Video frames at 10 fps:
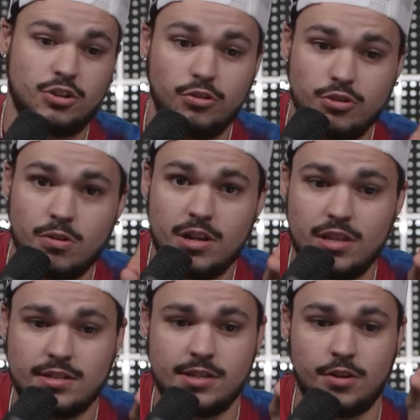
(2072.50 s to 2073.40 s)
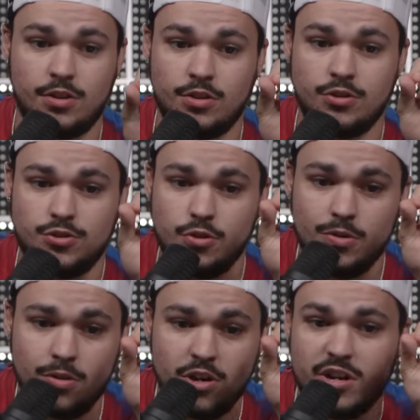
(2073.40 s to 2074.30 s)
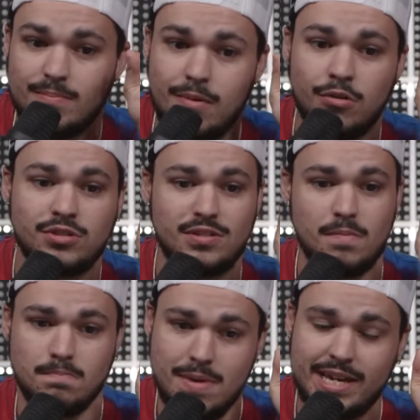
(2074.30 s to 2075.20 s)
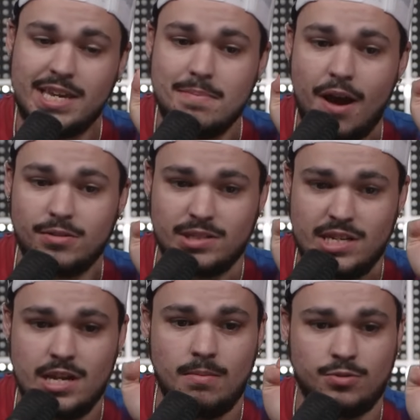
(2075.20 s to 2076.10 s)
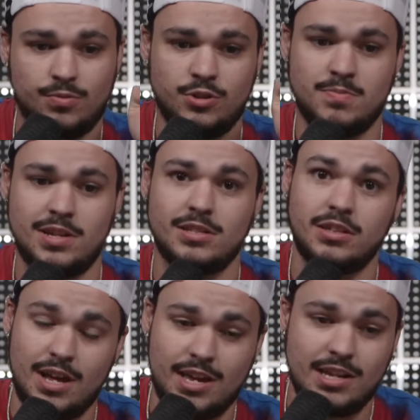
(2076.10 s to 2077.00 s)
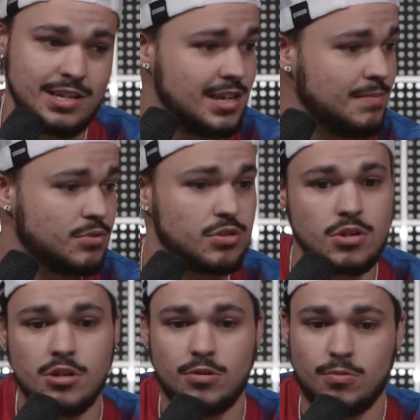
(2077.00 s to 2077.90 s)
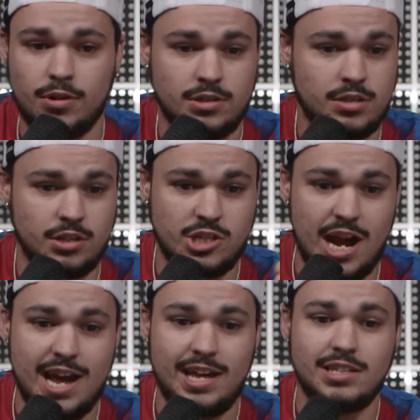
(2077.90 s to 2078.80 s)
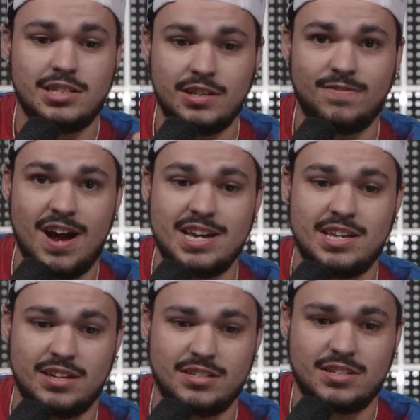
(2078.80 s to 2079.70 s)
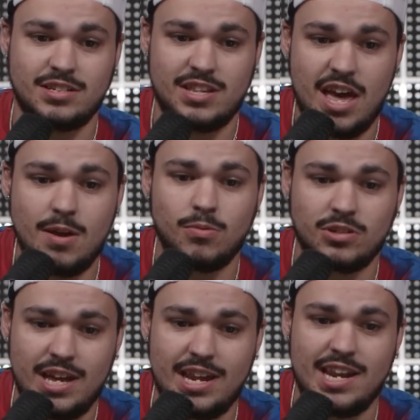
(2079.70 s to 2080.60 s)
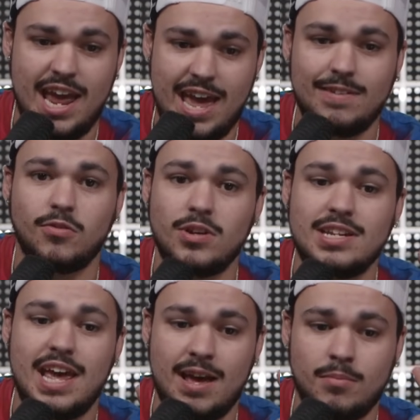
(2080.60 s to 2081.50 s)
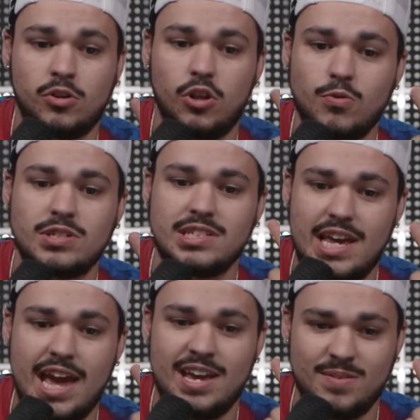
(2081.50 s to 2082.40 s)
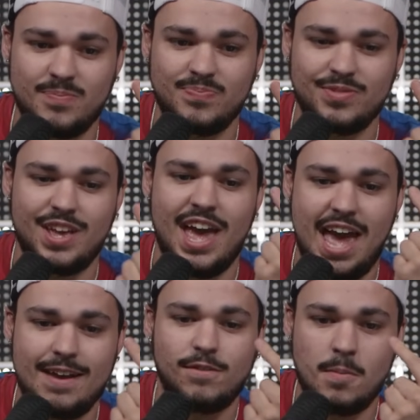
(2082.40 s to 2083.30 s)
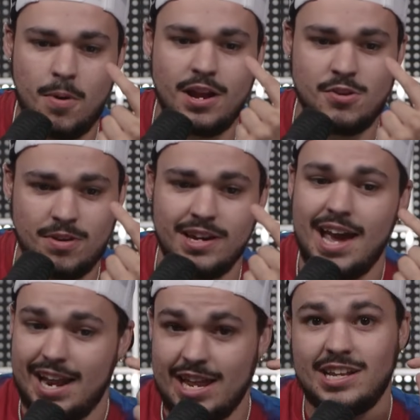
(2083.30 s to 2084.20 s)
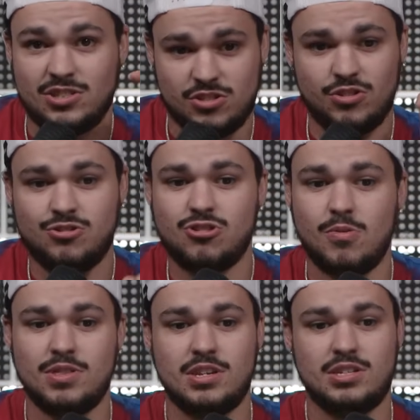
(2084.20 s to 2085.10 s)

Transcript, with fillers: you going into this year that the two most Mickey Mouse teams, which means lucky teams, was the Giants and the Vikings because they were getting every damn close game, every break you can get, and it's showing this